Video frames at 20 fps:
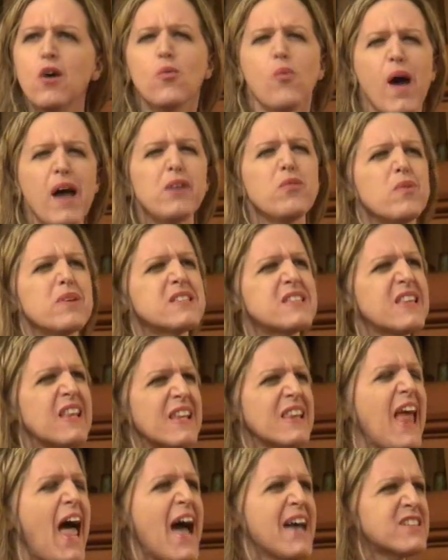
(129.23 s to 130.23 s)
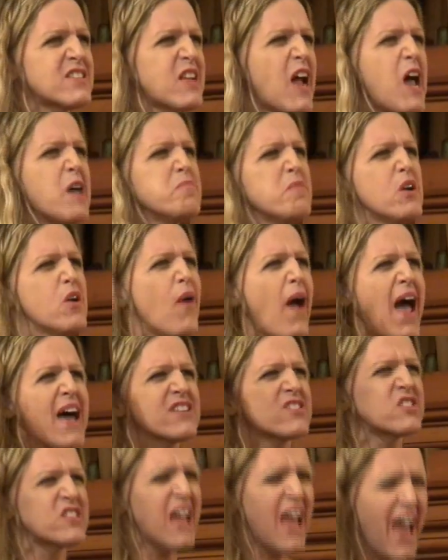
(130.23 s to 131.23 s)
When was the last time you
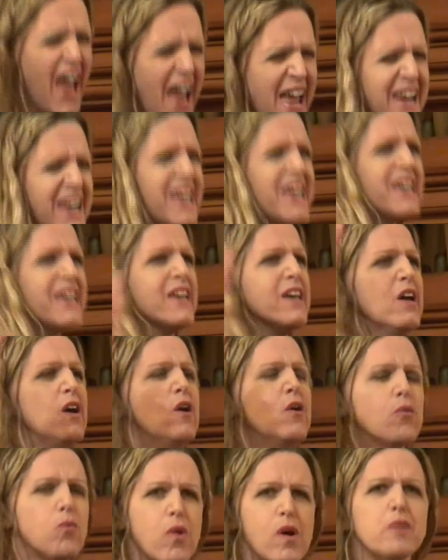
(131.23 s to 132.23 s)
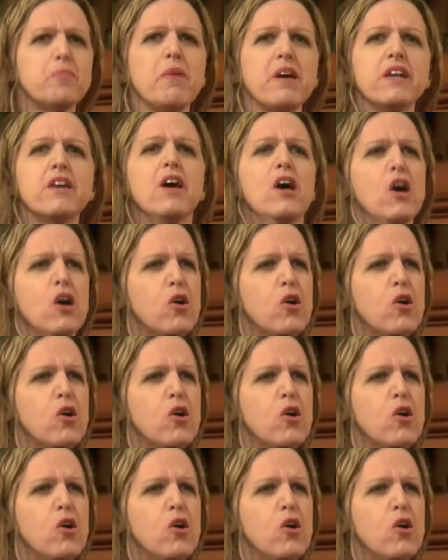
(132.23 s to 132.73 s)
asked any woman